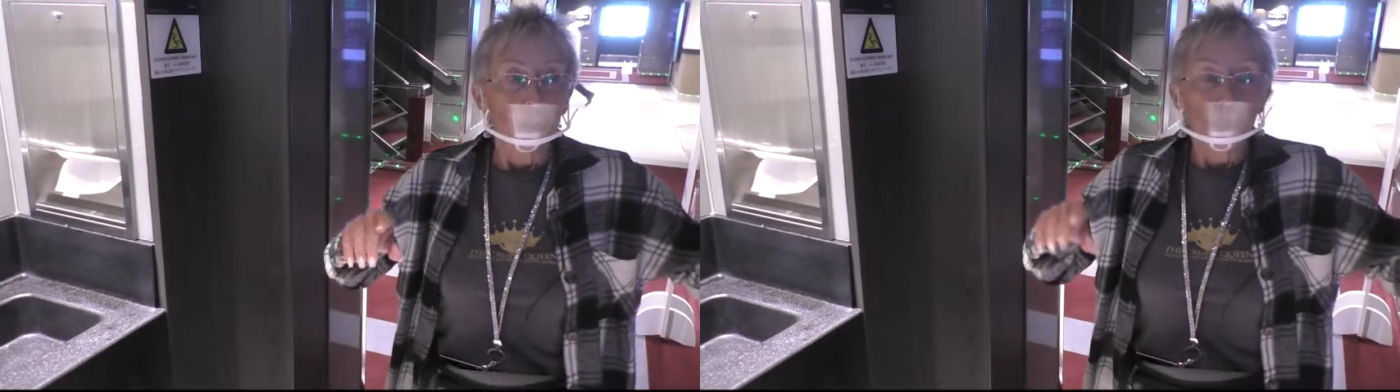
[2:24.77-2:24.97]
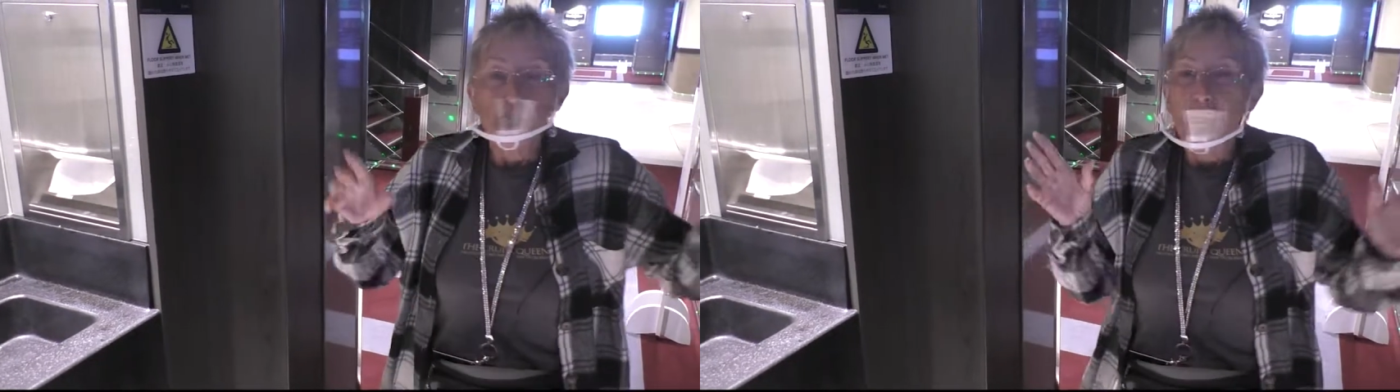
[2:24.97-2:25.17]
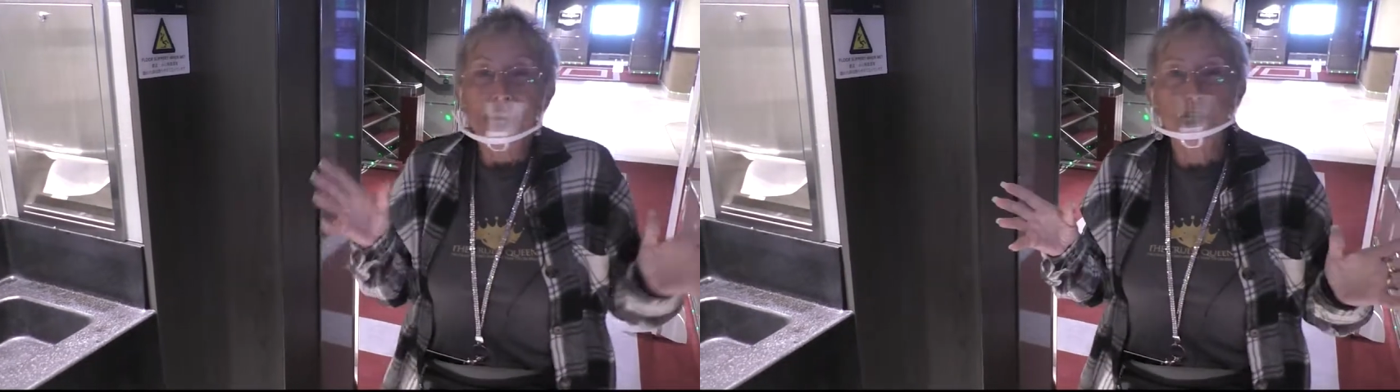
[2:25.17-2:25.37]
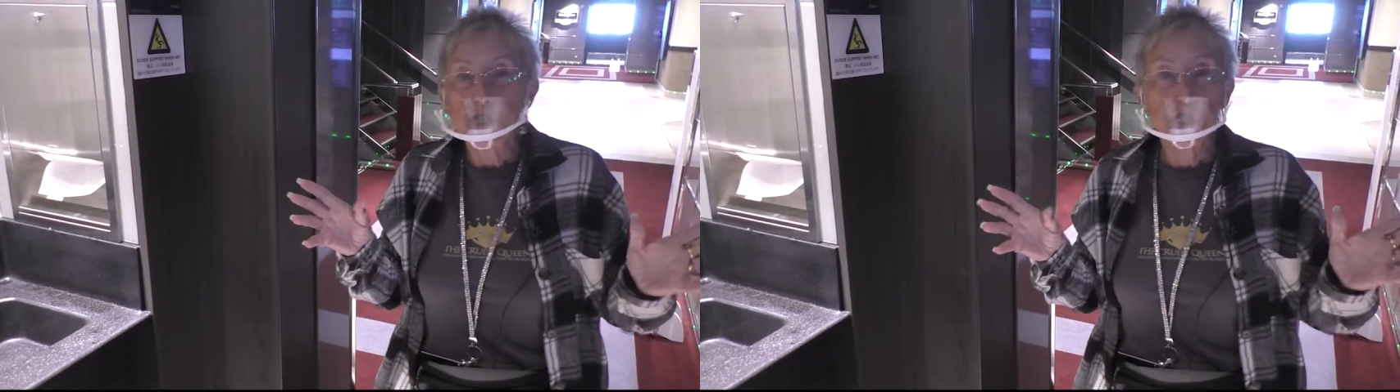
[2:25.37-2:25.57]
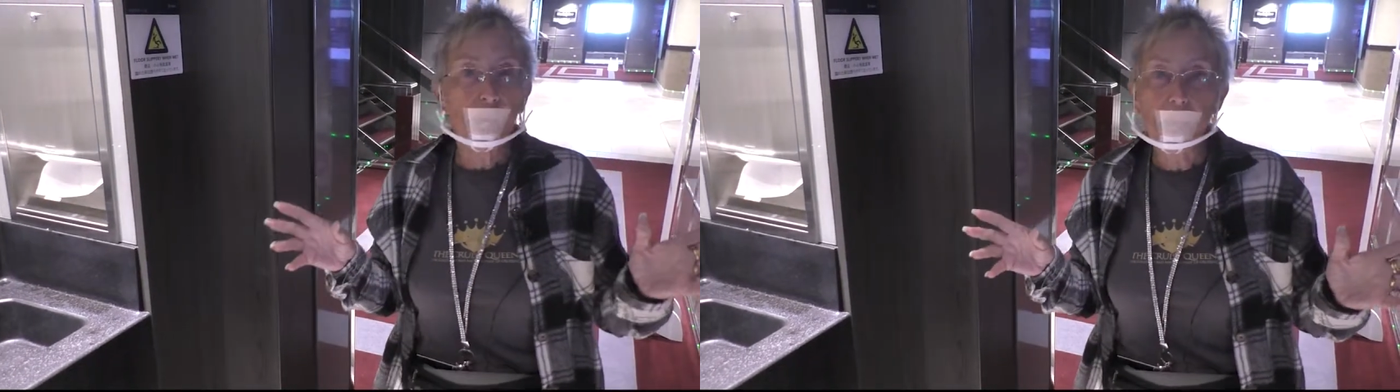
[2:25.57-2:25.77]

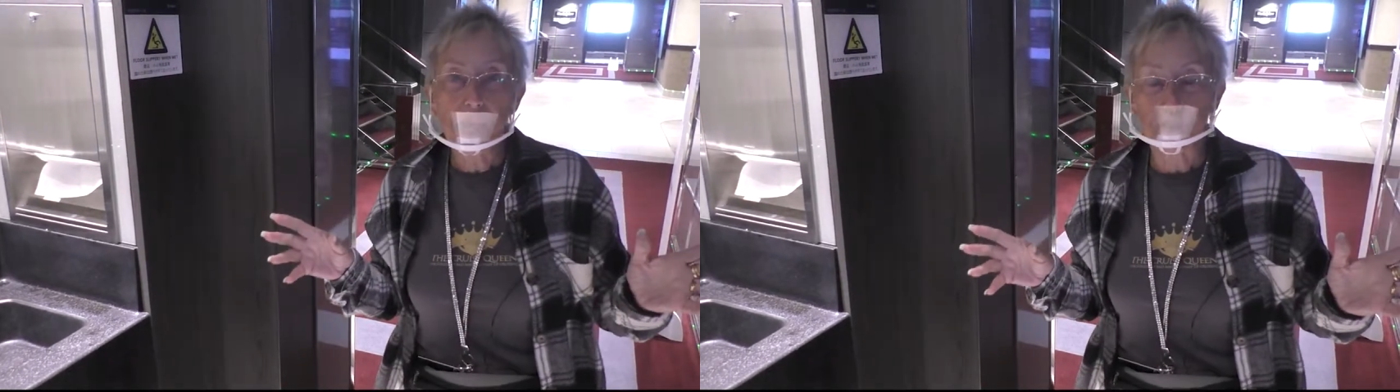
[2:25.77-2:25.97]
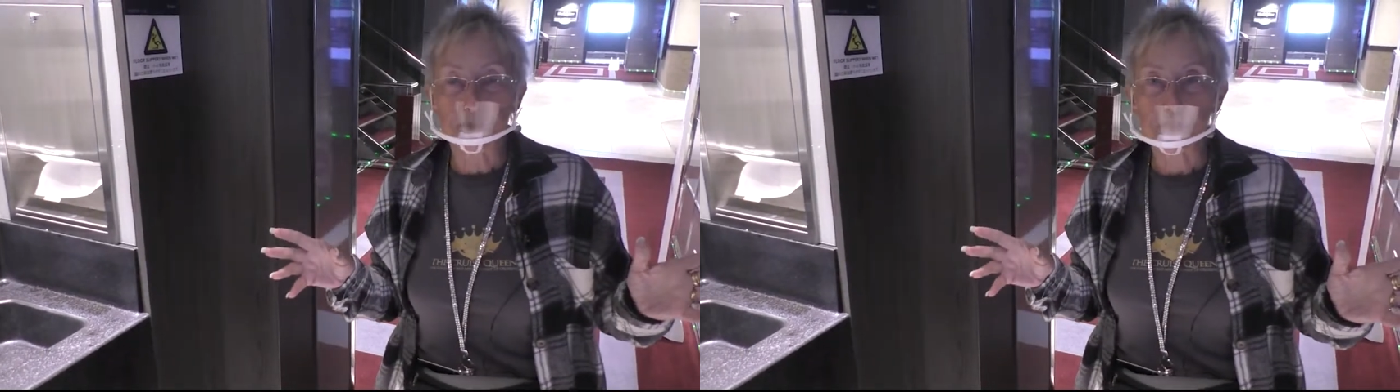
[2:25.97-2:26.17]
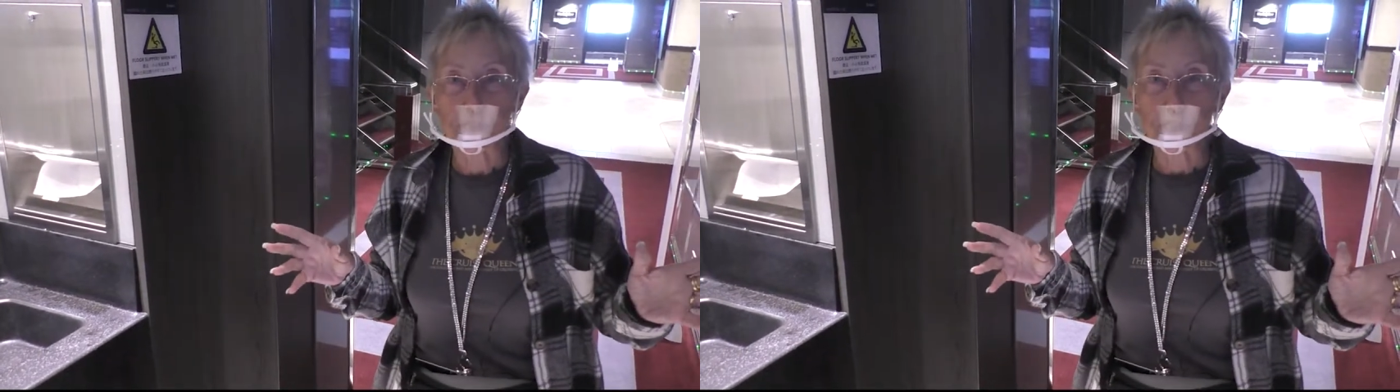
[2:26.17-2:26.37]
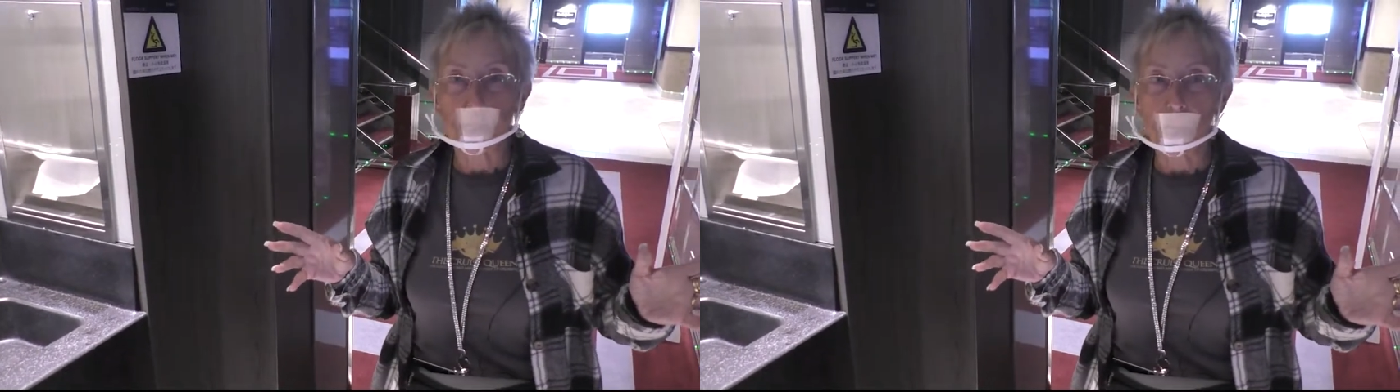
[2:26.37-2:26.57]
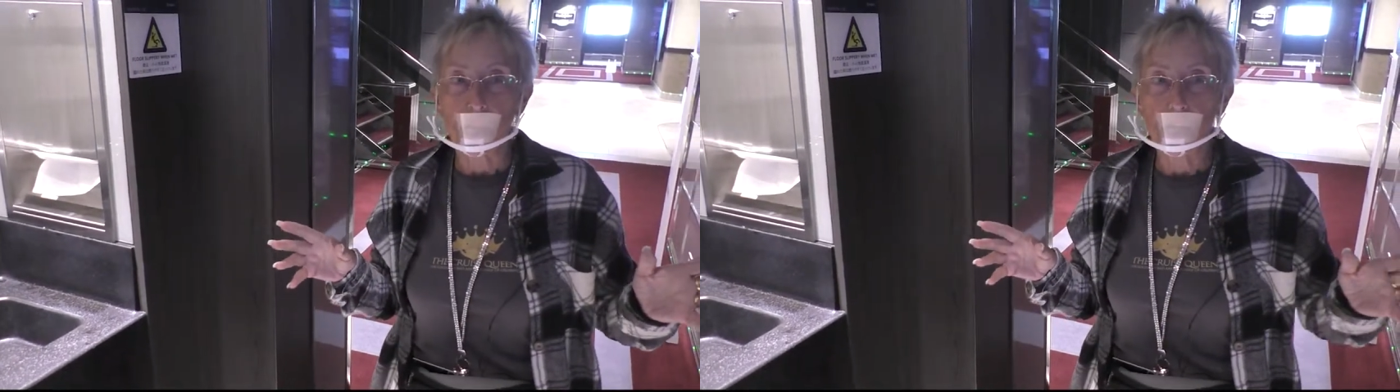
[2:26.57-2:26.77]
changed times.
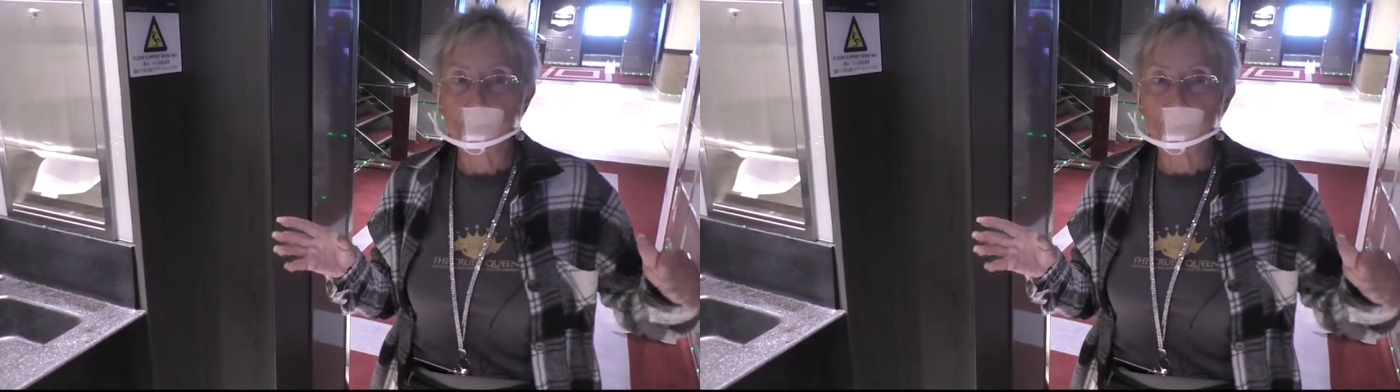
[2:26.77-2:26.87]
I